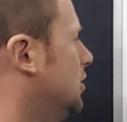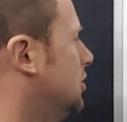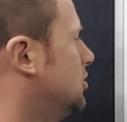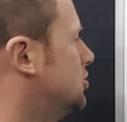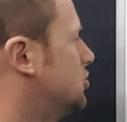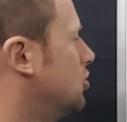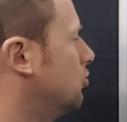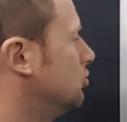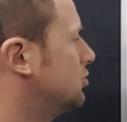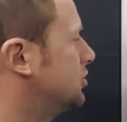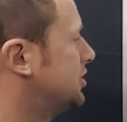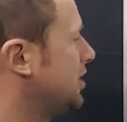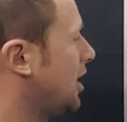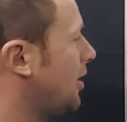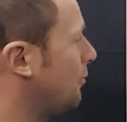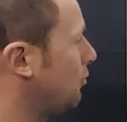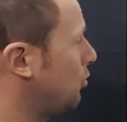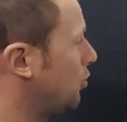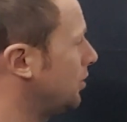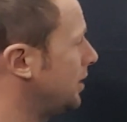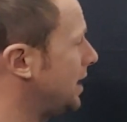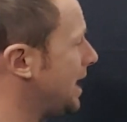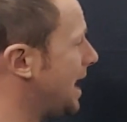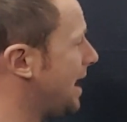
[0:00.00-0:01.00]
So
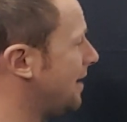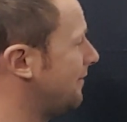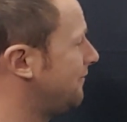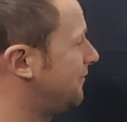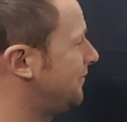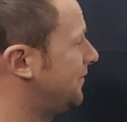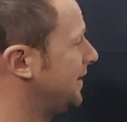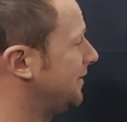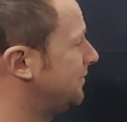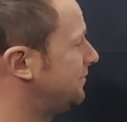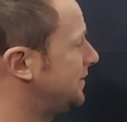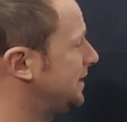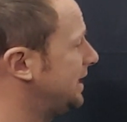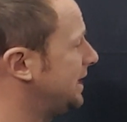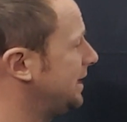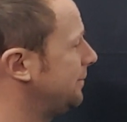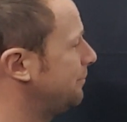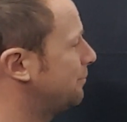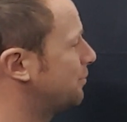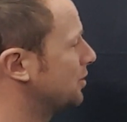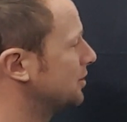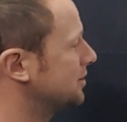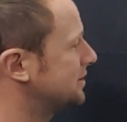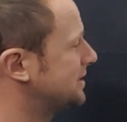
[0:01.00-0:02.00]
someone at
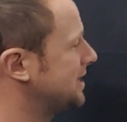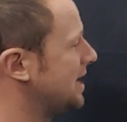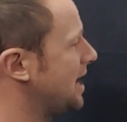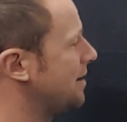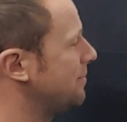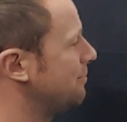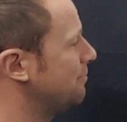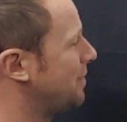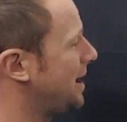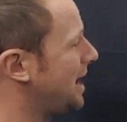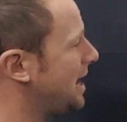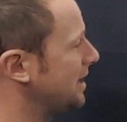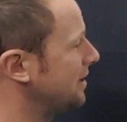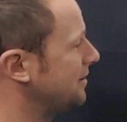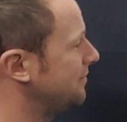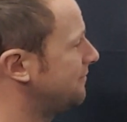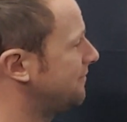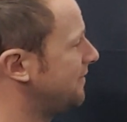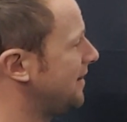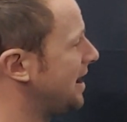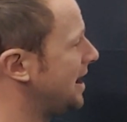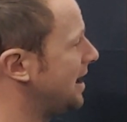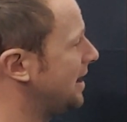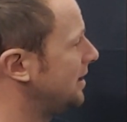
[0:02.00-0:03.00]
15% body
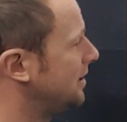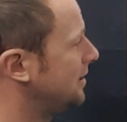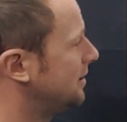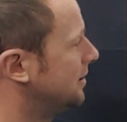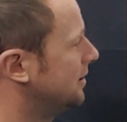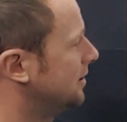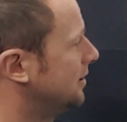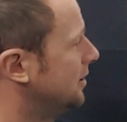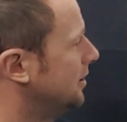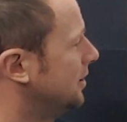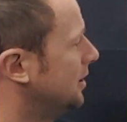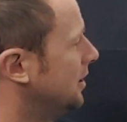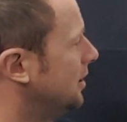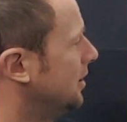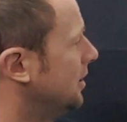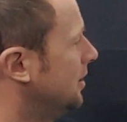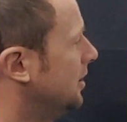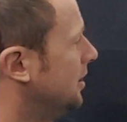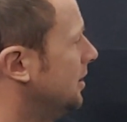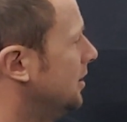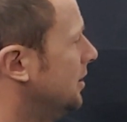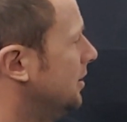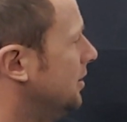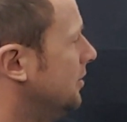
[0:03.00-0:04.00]
fat,
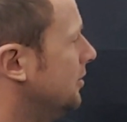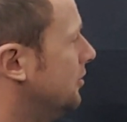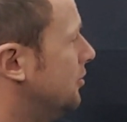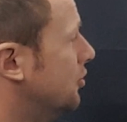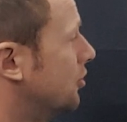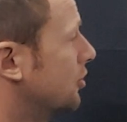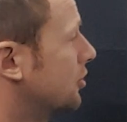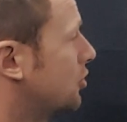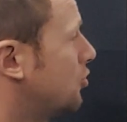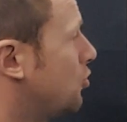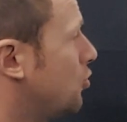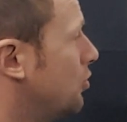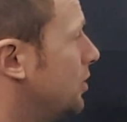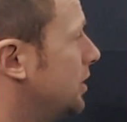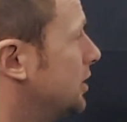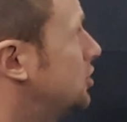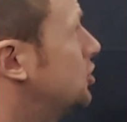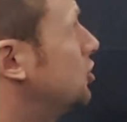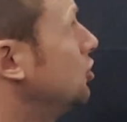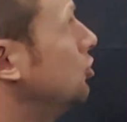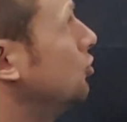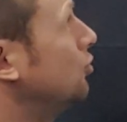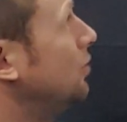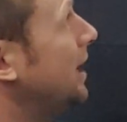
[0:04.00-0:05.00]
they're going
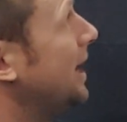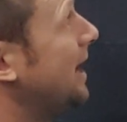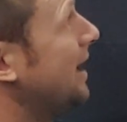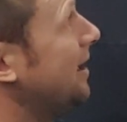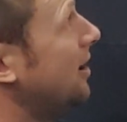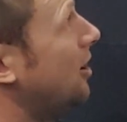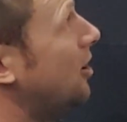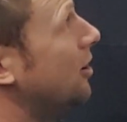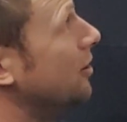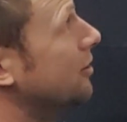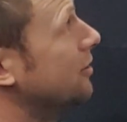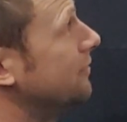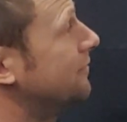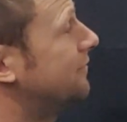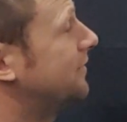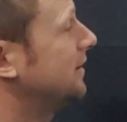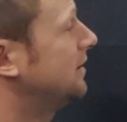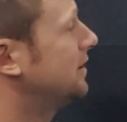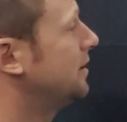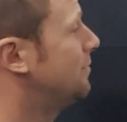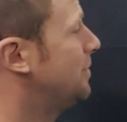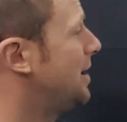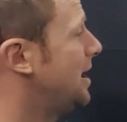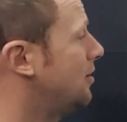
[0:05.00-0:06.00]
to, at
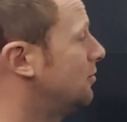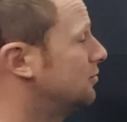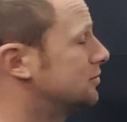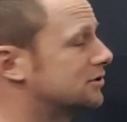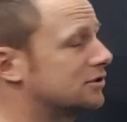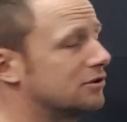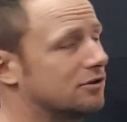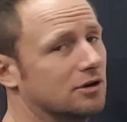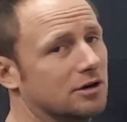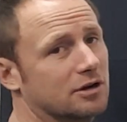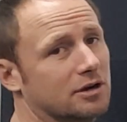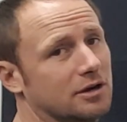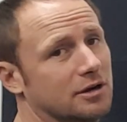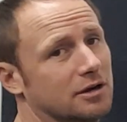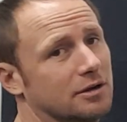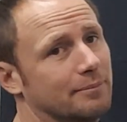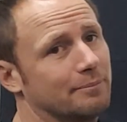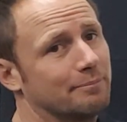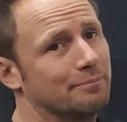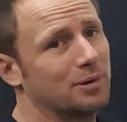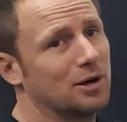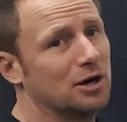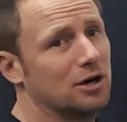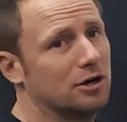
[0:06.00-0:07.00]
150 pounds, they're going to
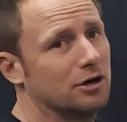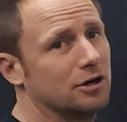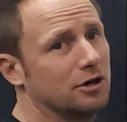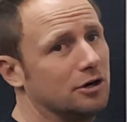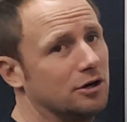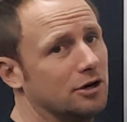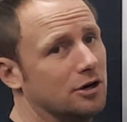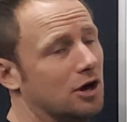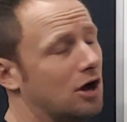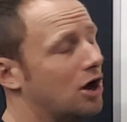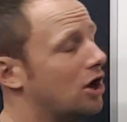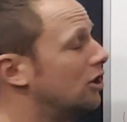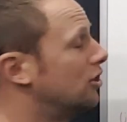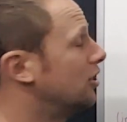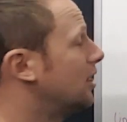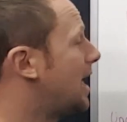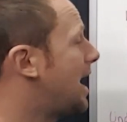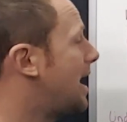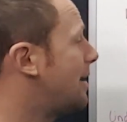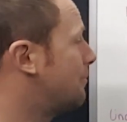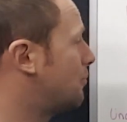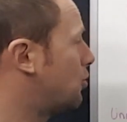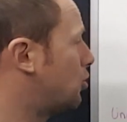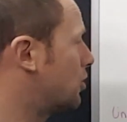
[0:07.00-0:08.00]
burn a
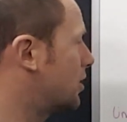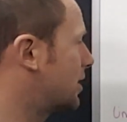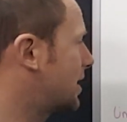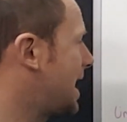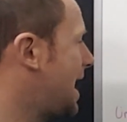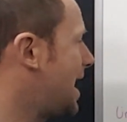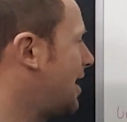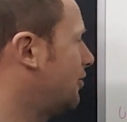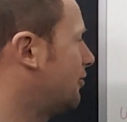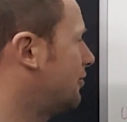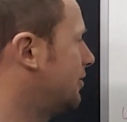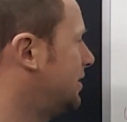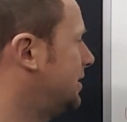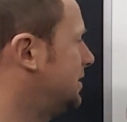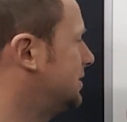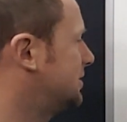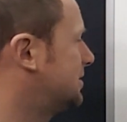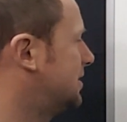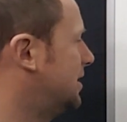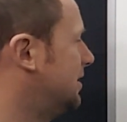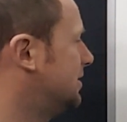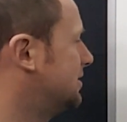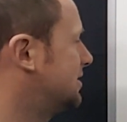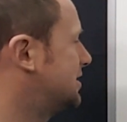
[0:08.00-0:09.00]
lot more calories
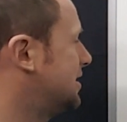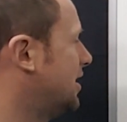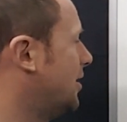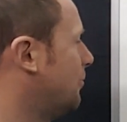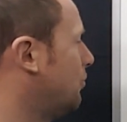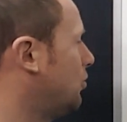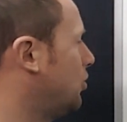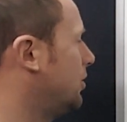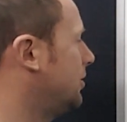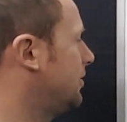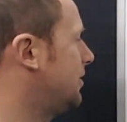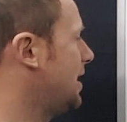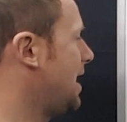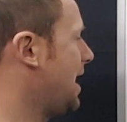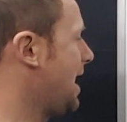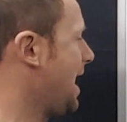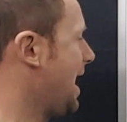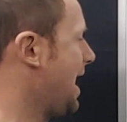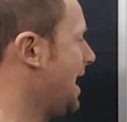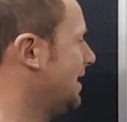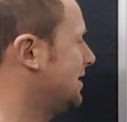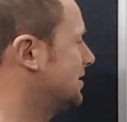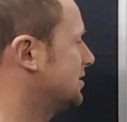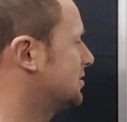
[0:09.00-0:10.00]
than someone that
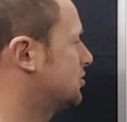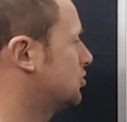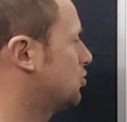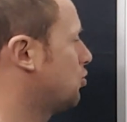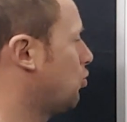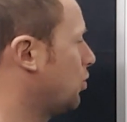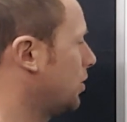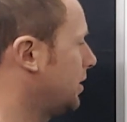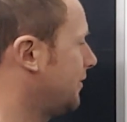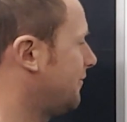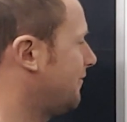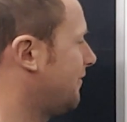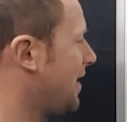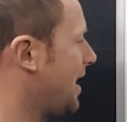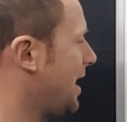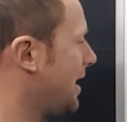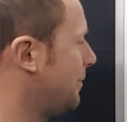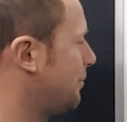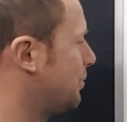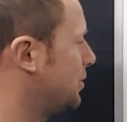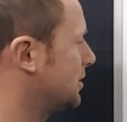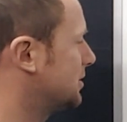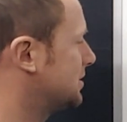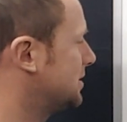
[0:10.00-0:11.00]
has
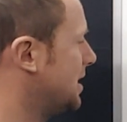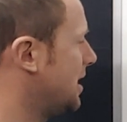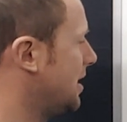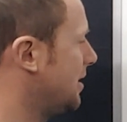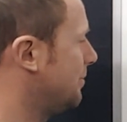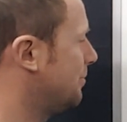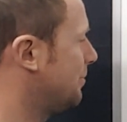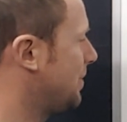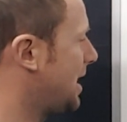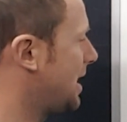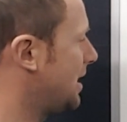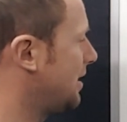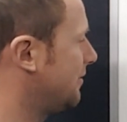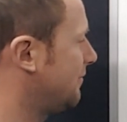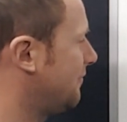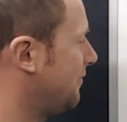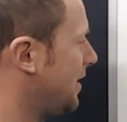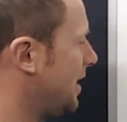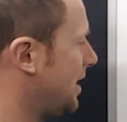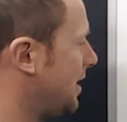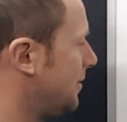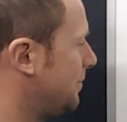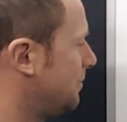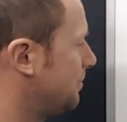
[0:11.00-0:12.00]
25% body
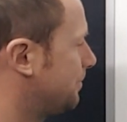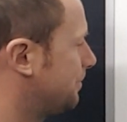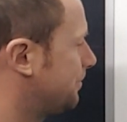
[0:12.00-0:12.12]
fat.